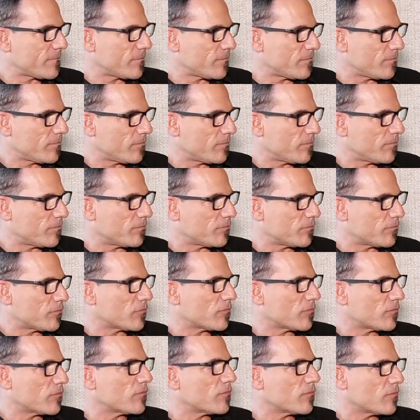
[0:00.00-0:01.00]

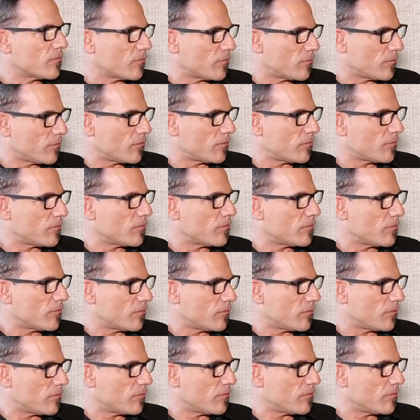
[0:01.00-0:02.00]

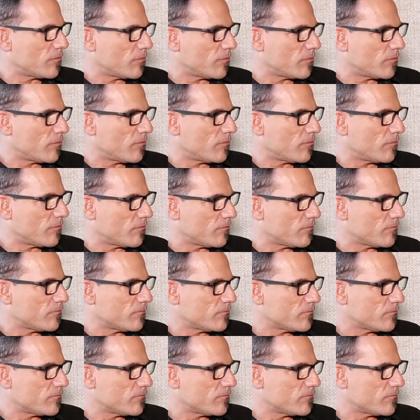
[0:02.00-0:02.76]
No words are spoken by the person on screen.